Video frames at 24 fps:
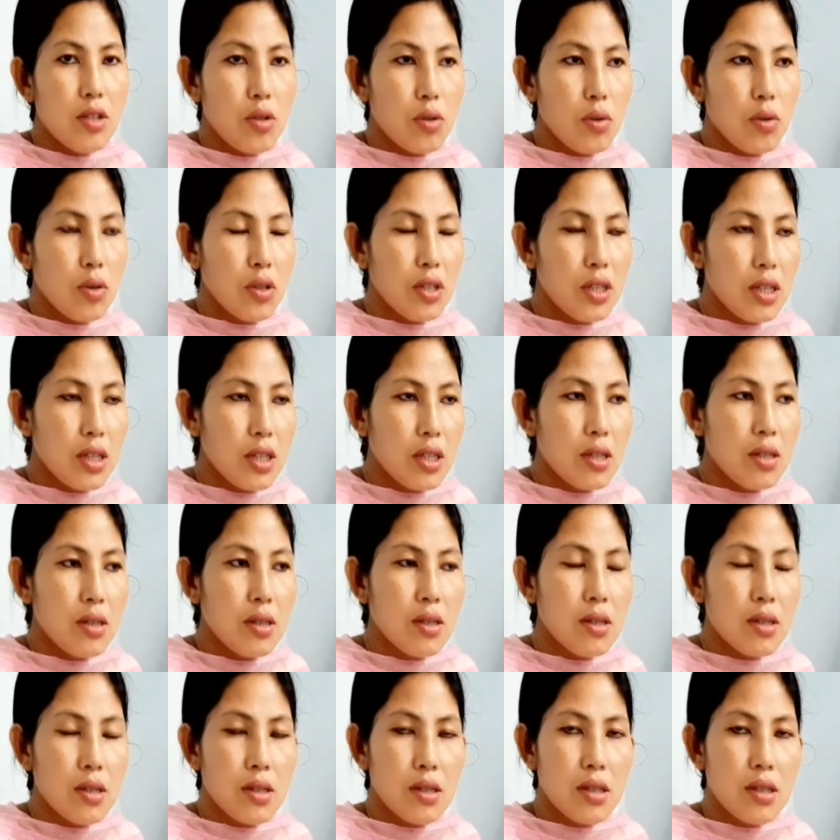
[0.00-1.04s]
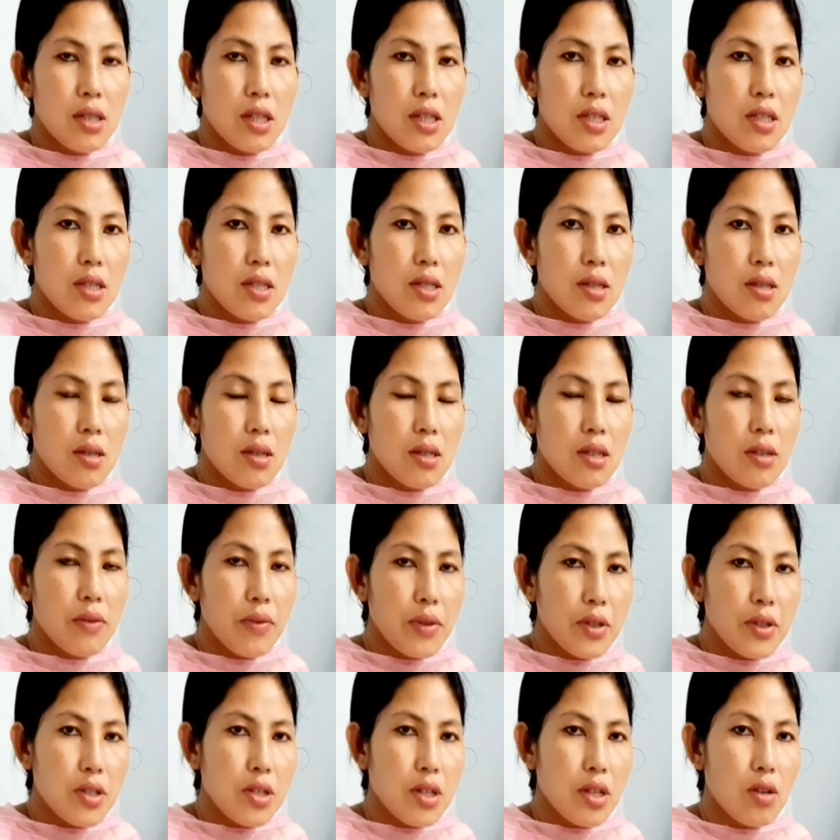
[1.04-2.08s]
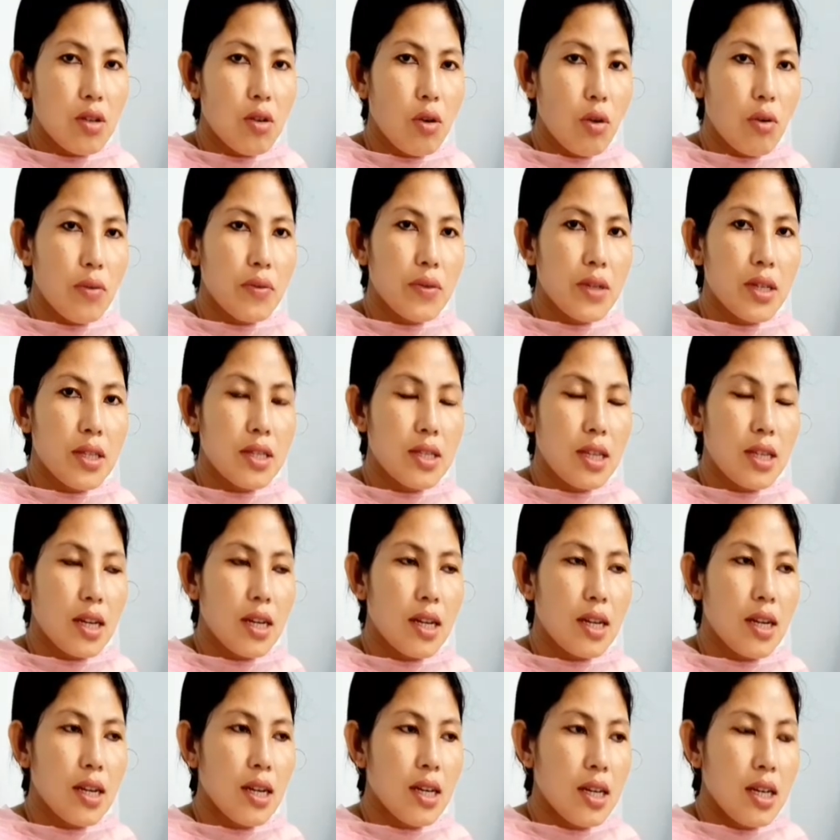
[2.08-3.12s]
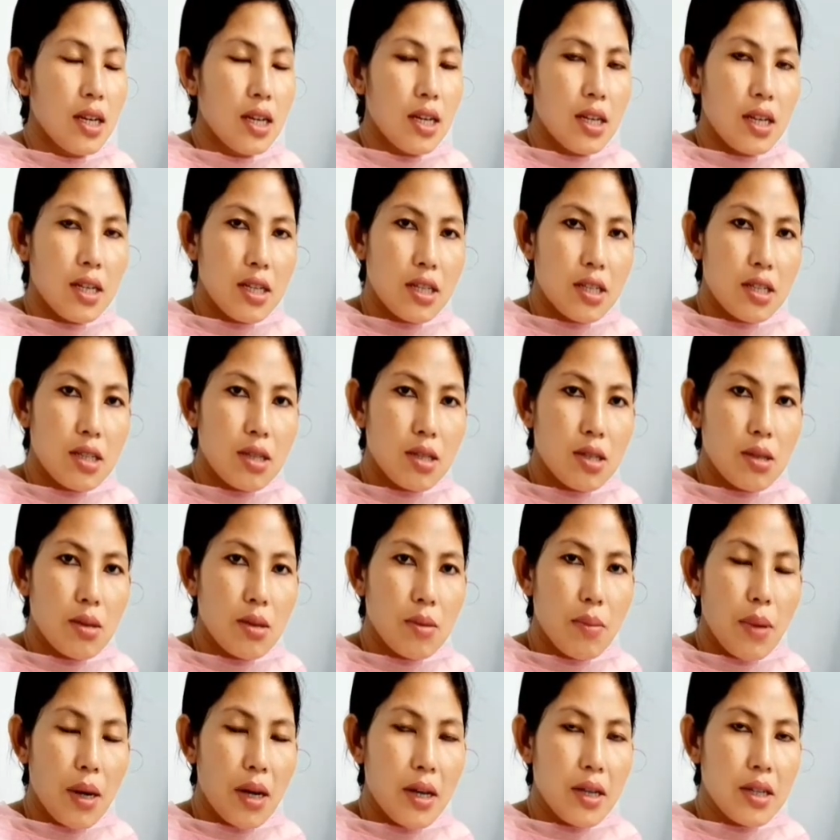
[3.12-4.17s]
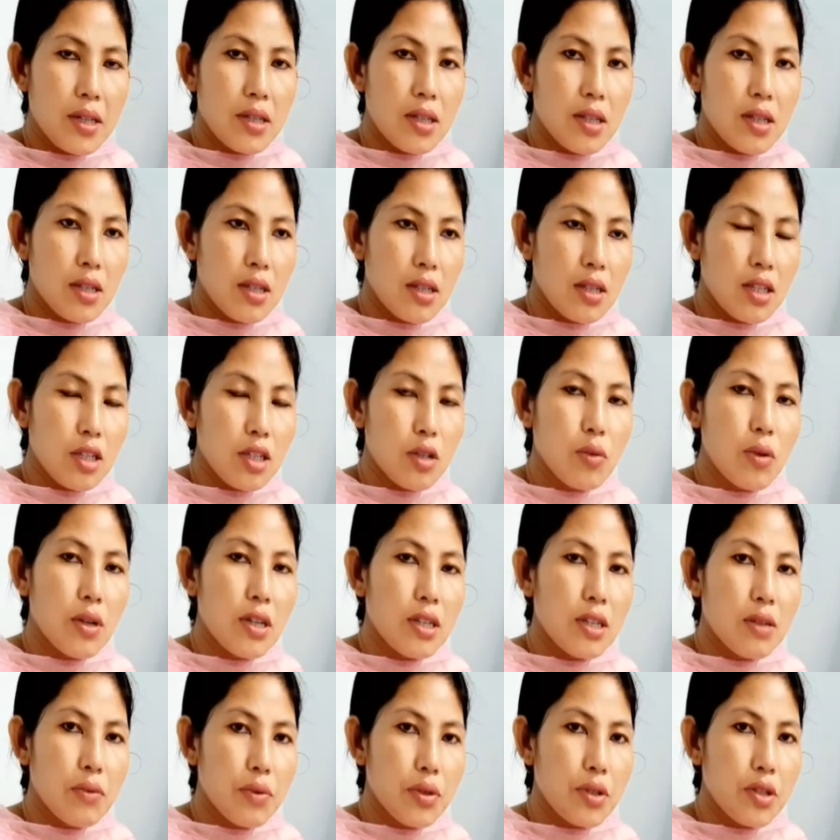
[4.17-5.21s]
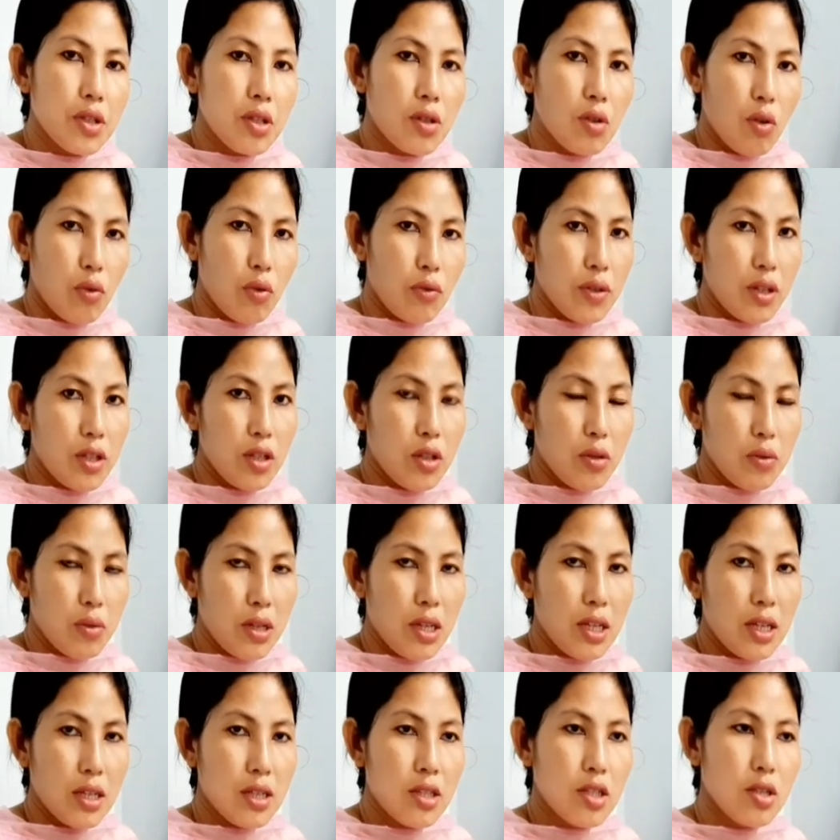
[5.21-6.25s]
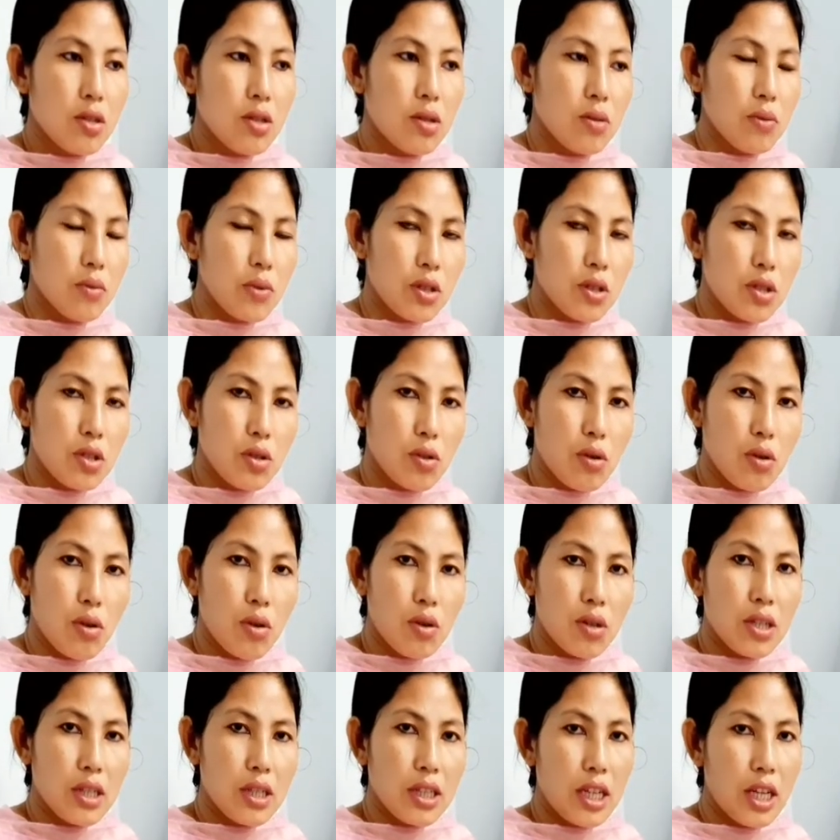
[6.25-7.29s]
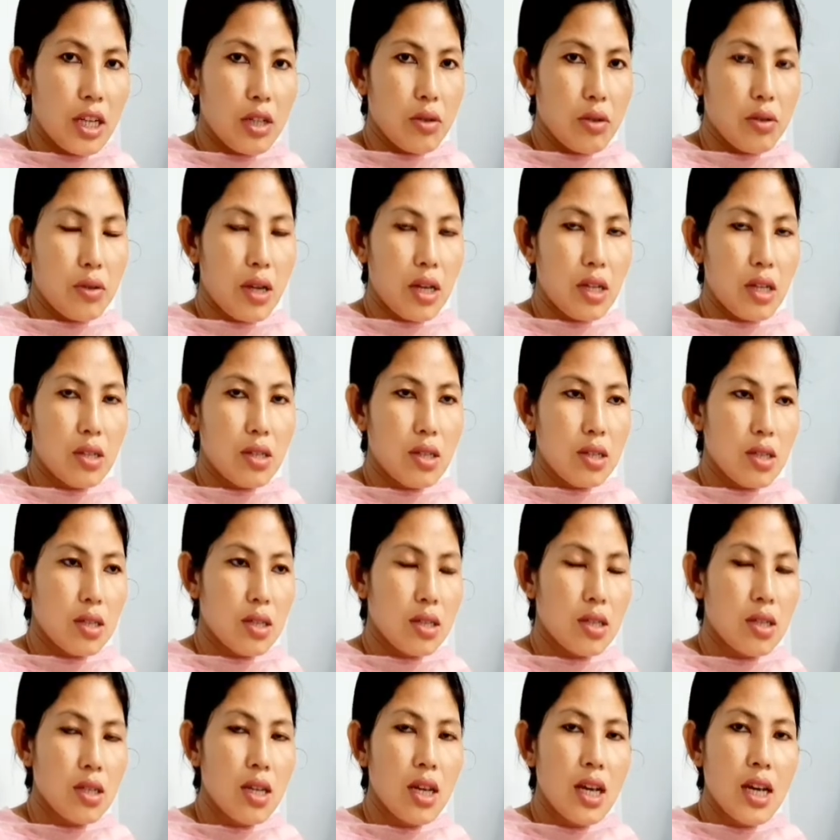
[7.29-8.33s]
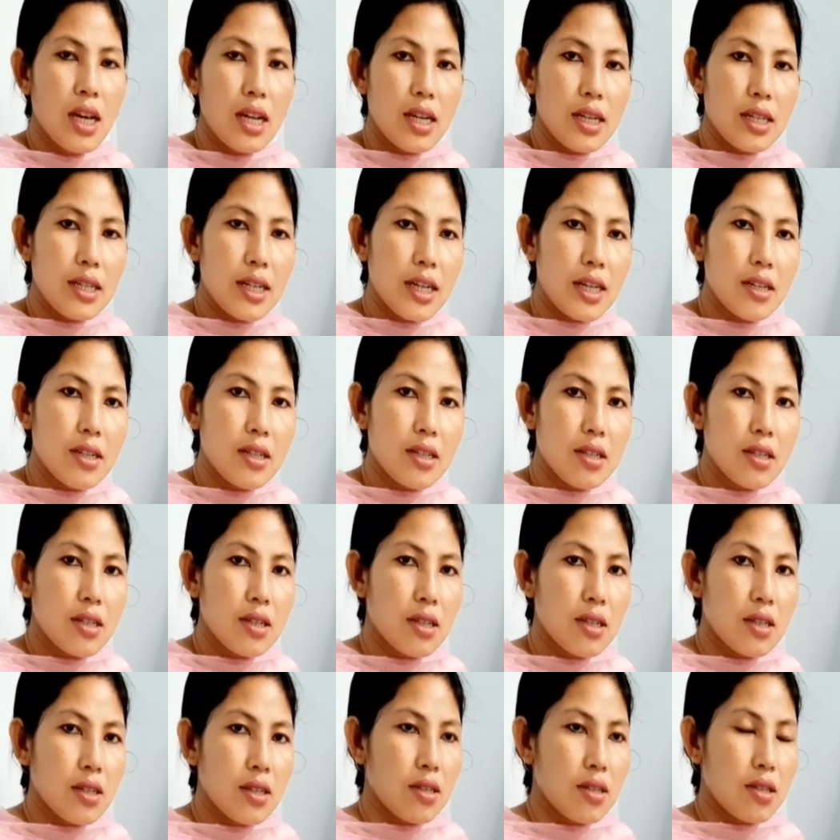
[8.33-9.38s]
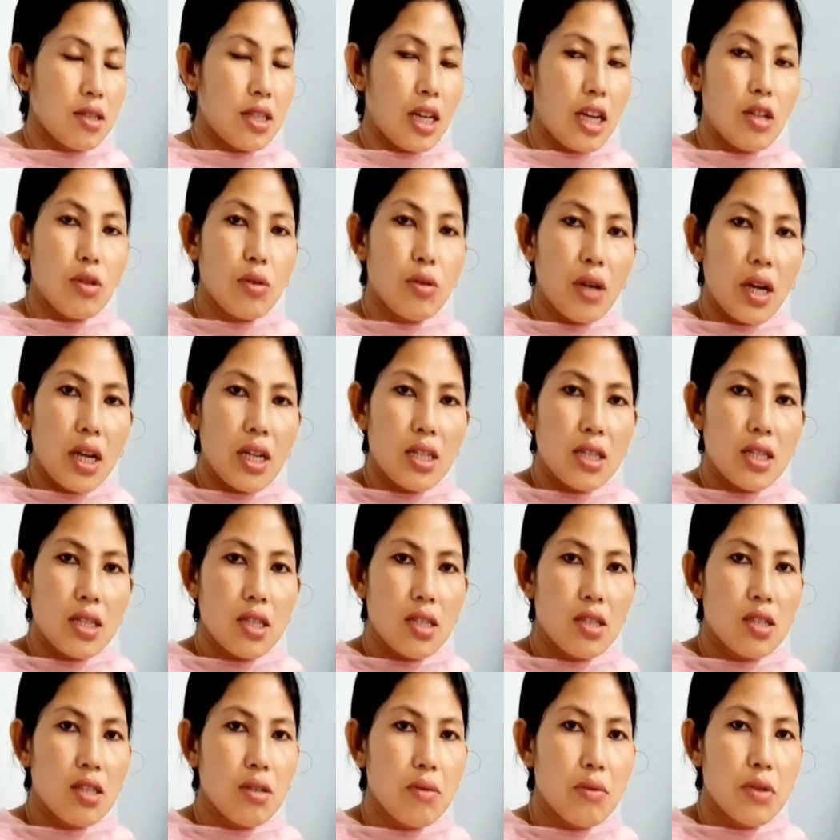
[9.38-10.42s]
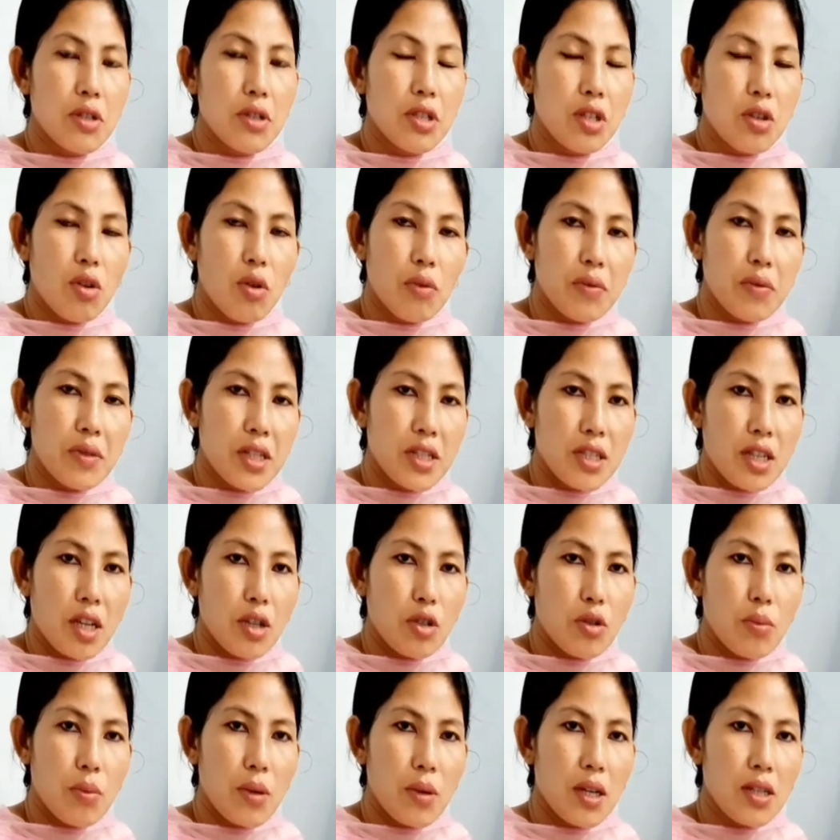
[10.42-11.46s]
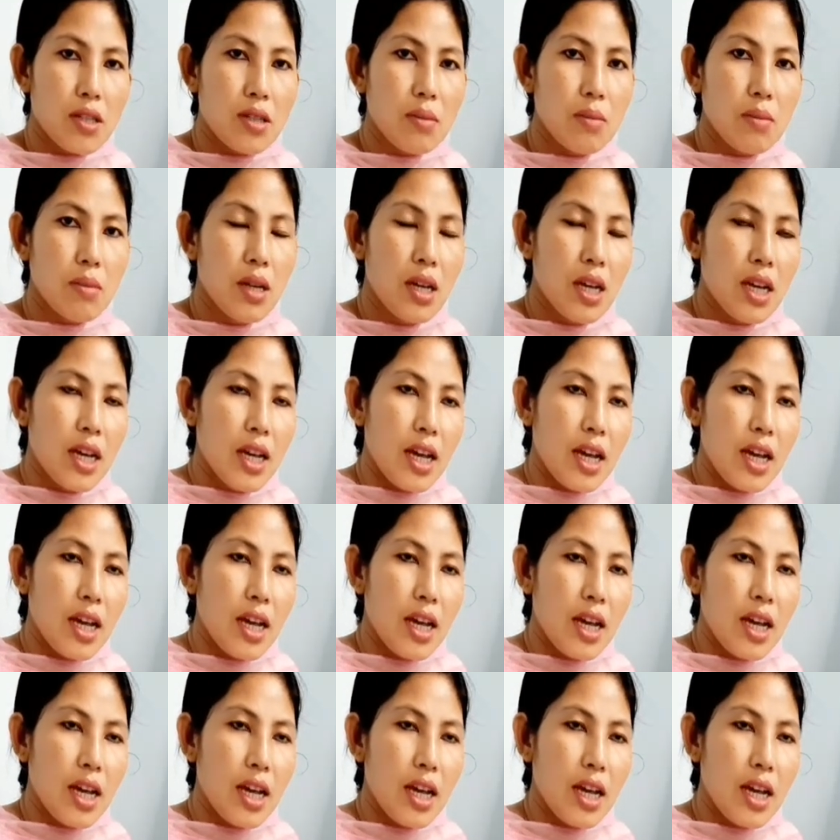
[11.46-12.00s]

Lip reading: So here this division of the cell is by the equal division of the nucleus, which is called the karyokinesis, then cytokinesis, division of the cytoplasm,